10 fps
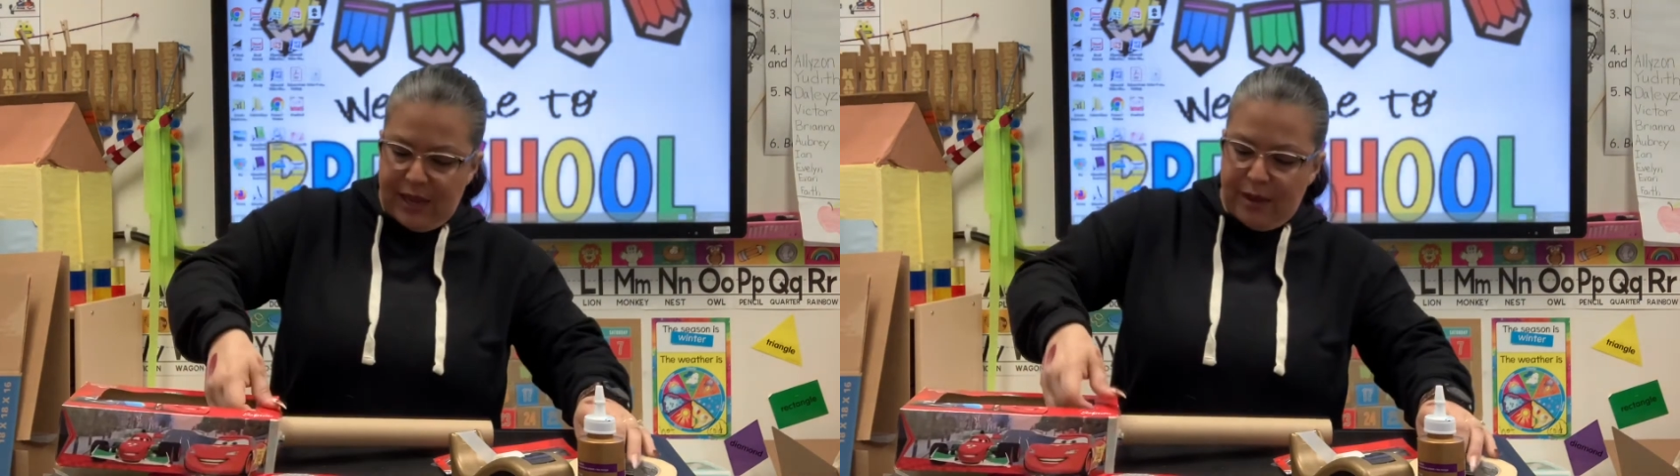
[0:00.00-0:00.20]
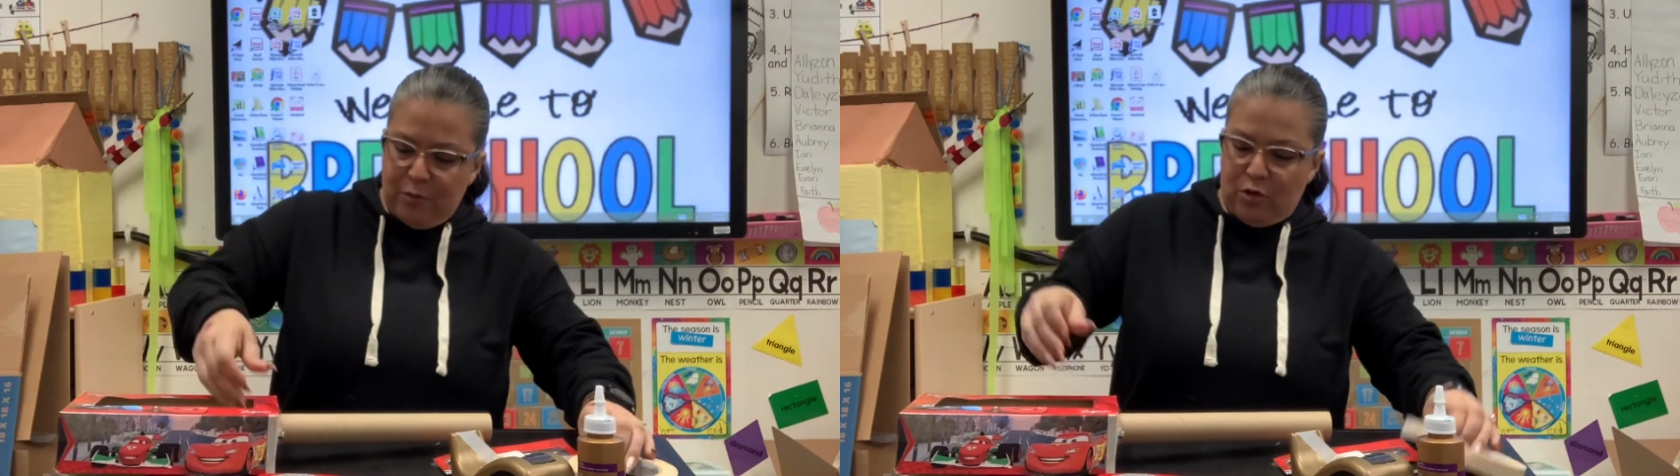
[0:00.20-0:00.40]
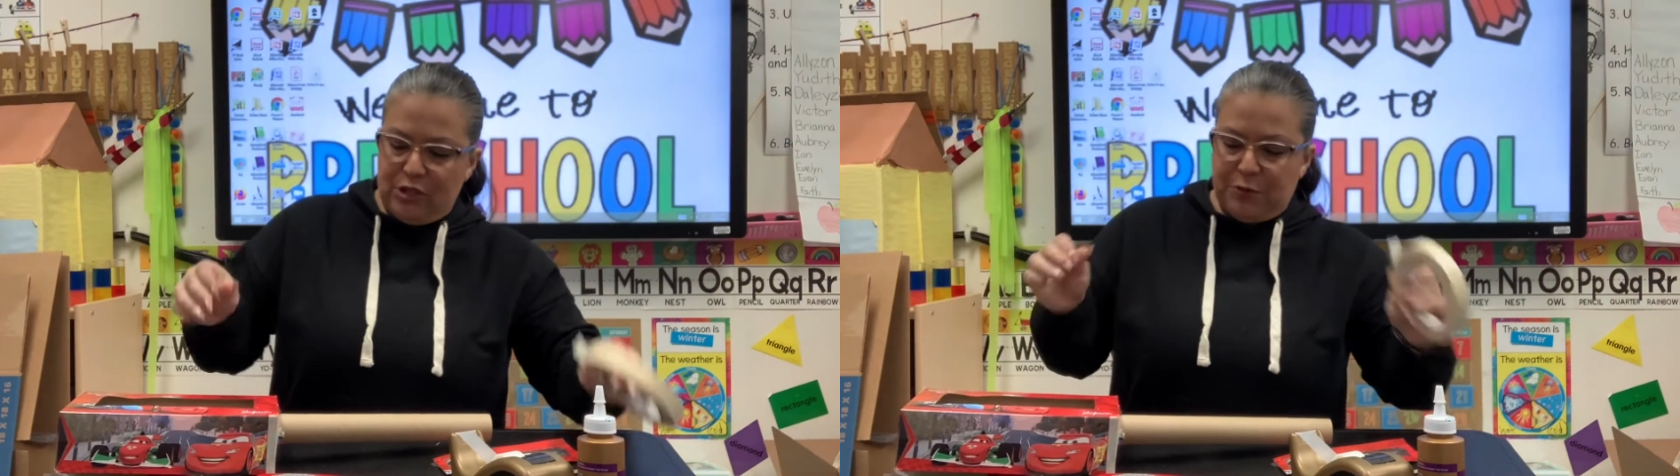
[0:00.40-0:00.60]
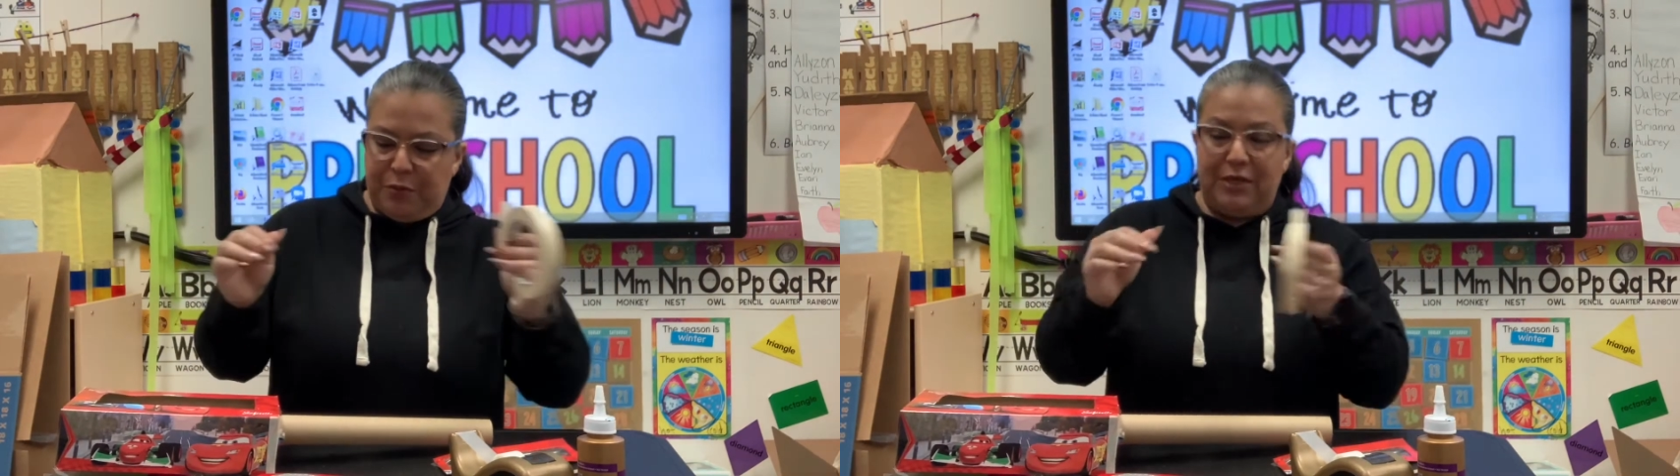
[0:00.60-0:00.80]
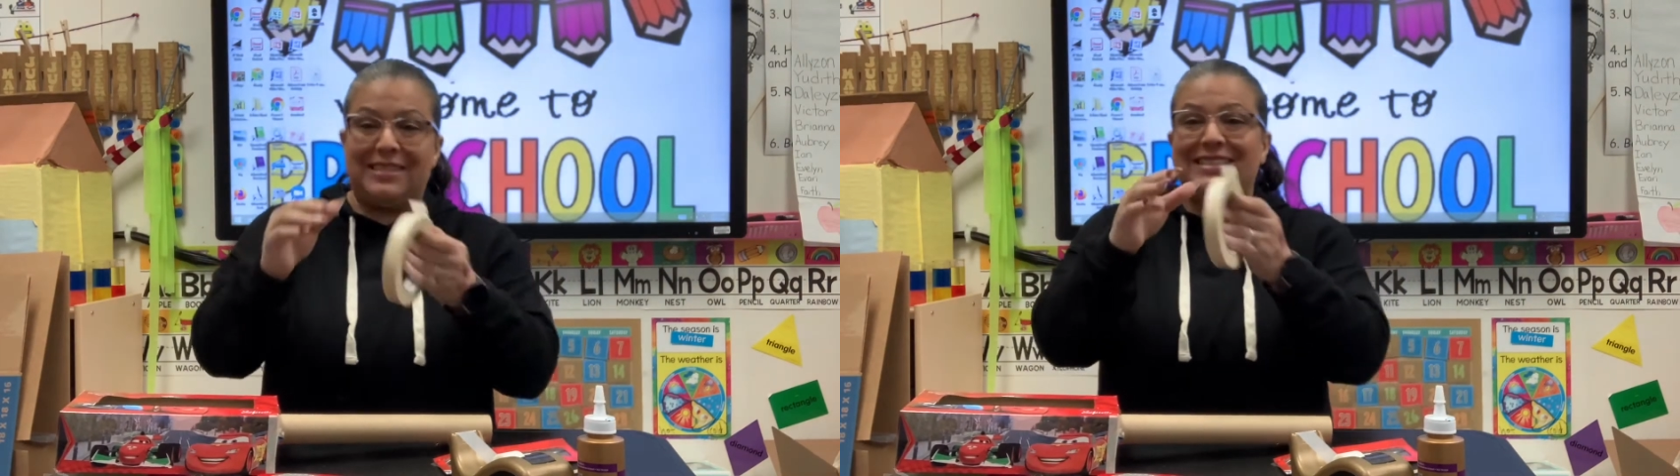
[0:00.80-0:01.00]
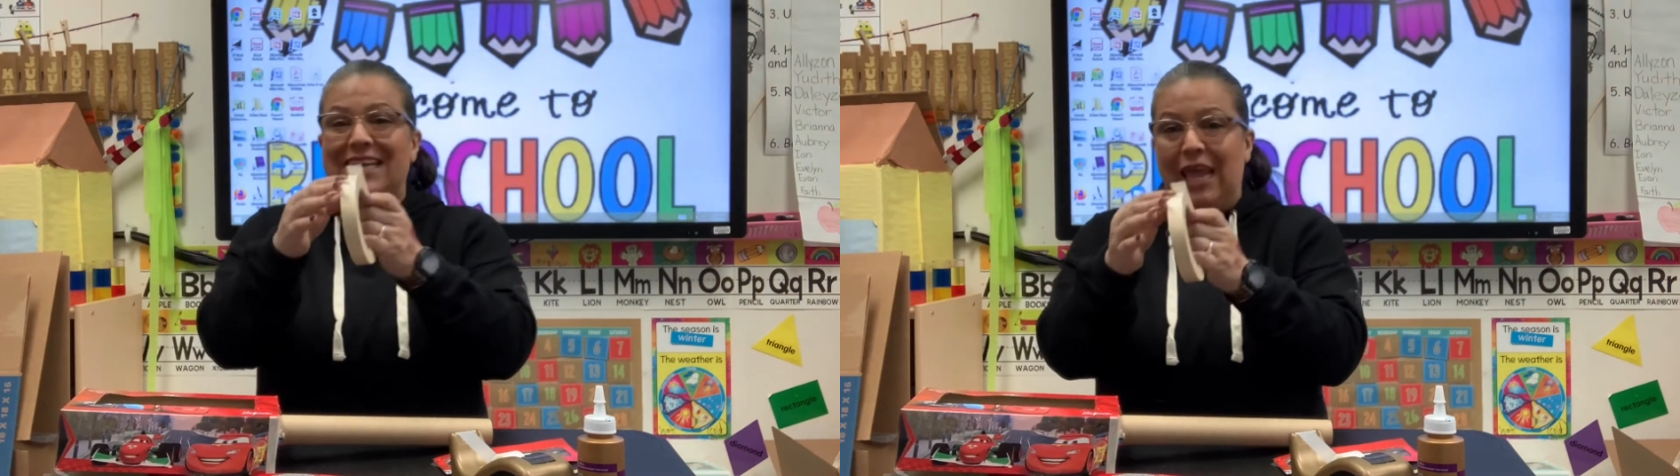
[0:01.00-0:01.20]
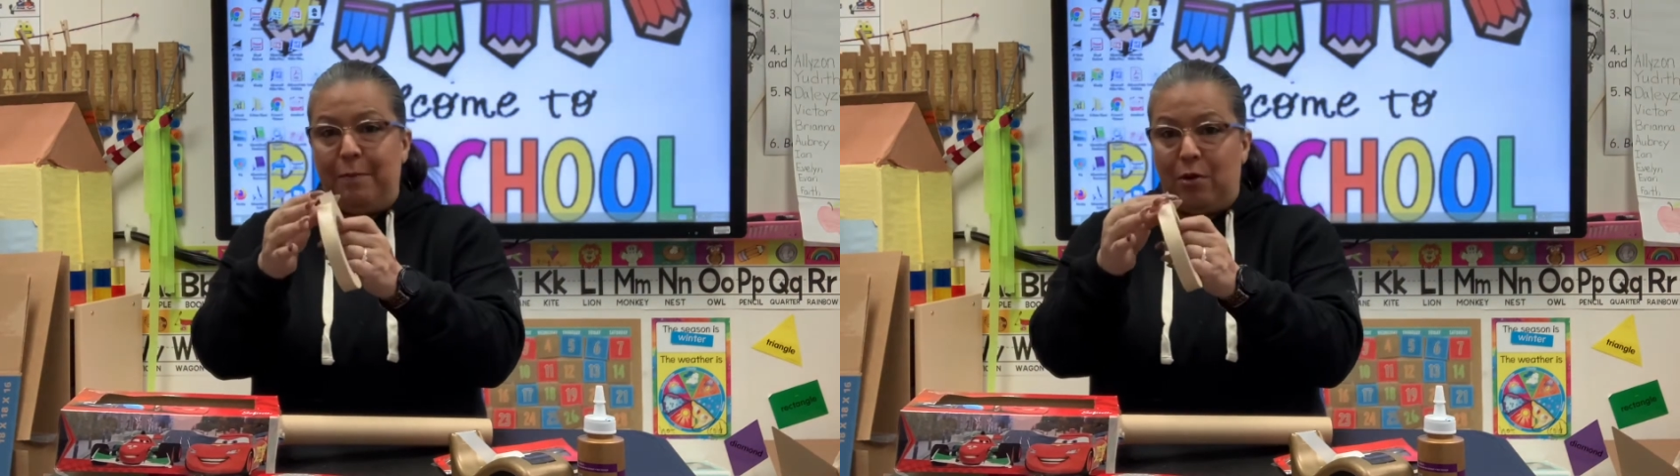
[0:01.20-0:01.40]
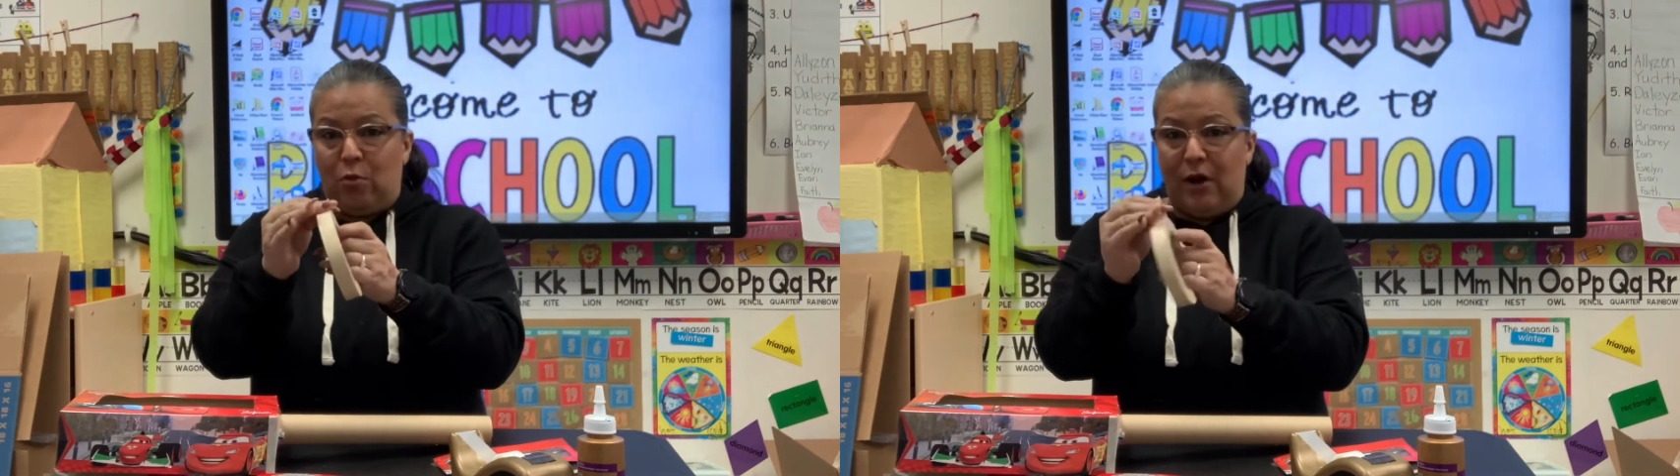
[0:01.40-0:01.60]
am going to put tape
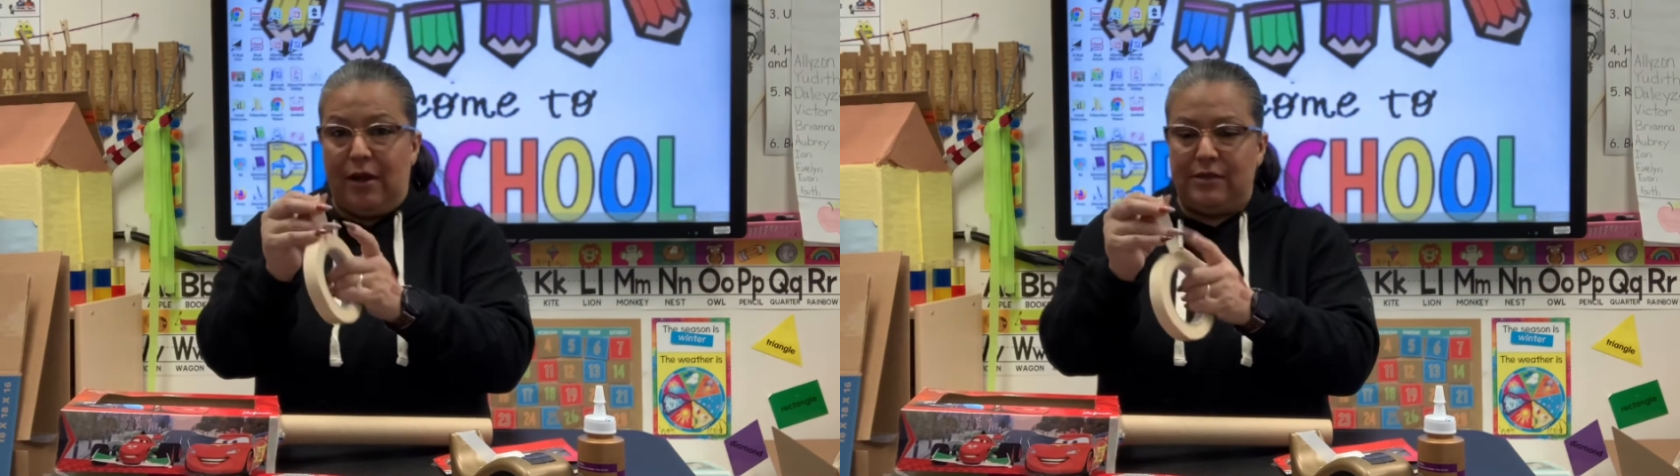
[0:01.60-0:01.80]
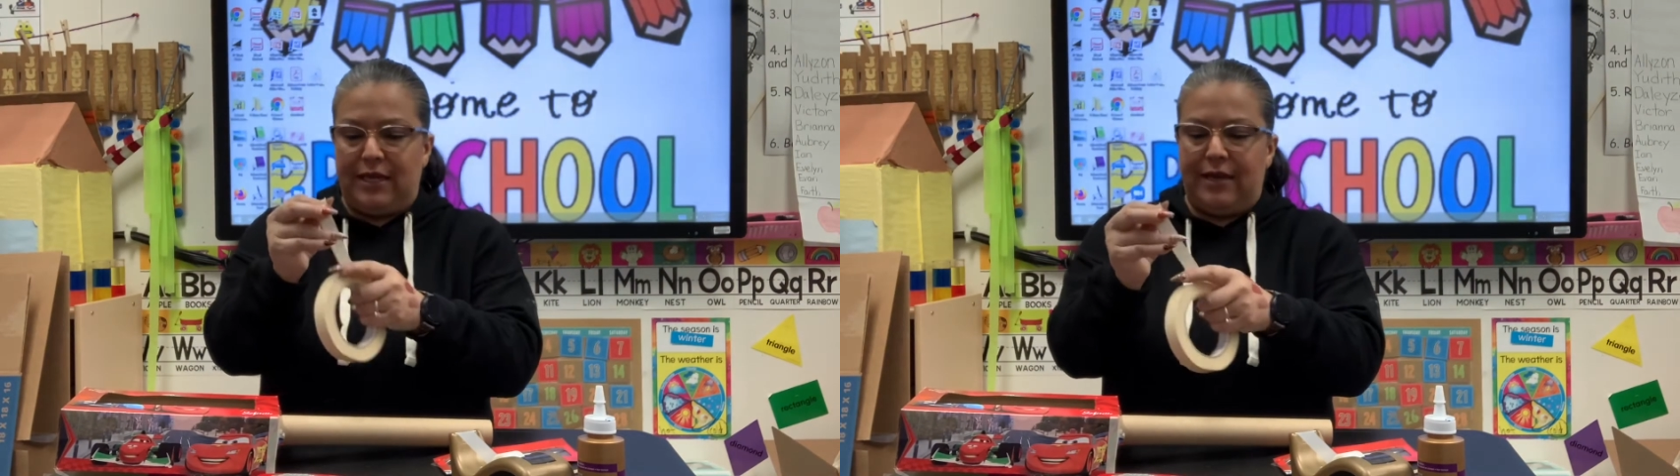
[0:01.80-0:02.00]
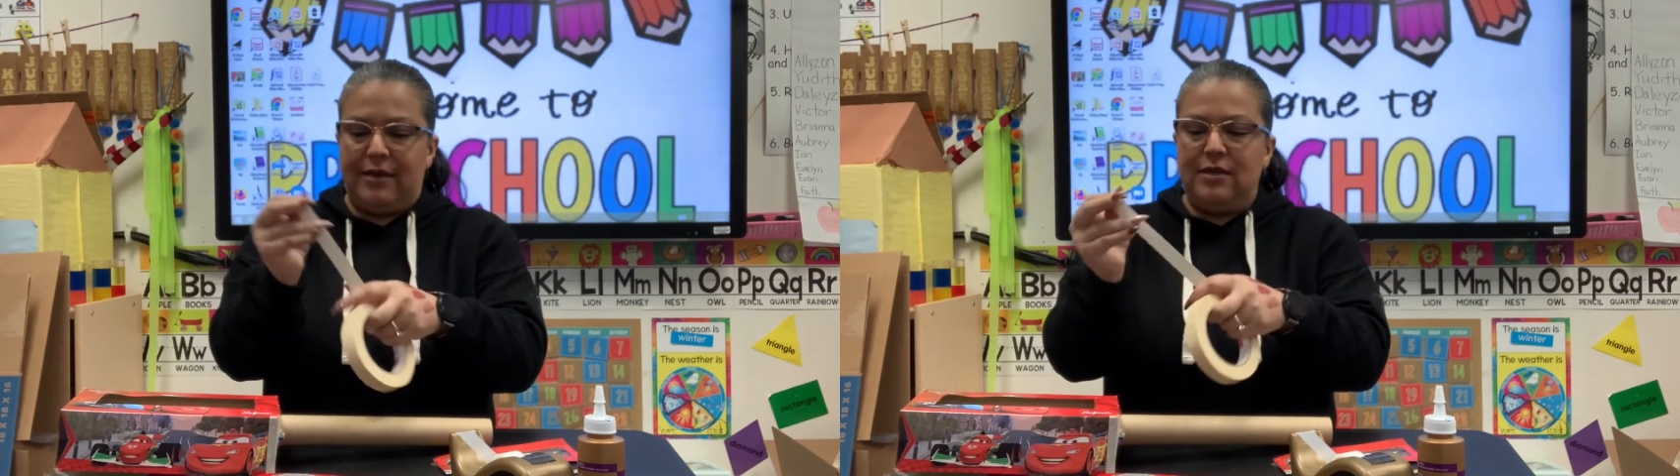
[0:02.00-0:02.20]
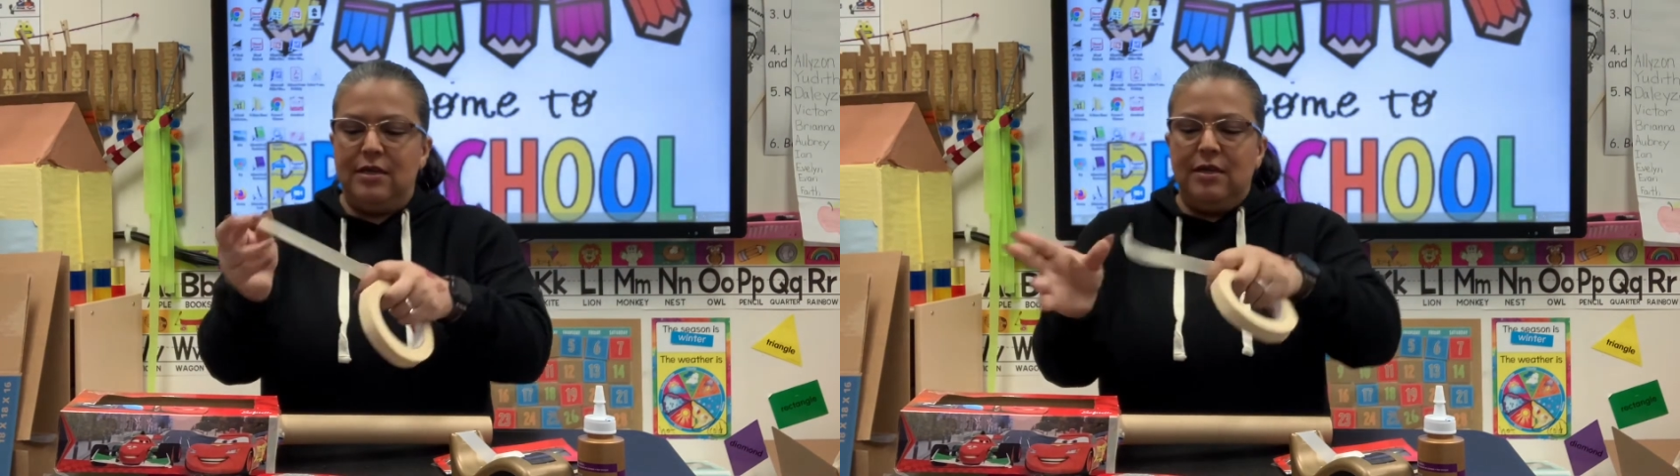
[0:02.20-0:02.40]
around it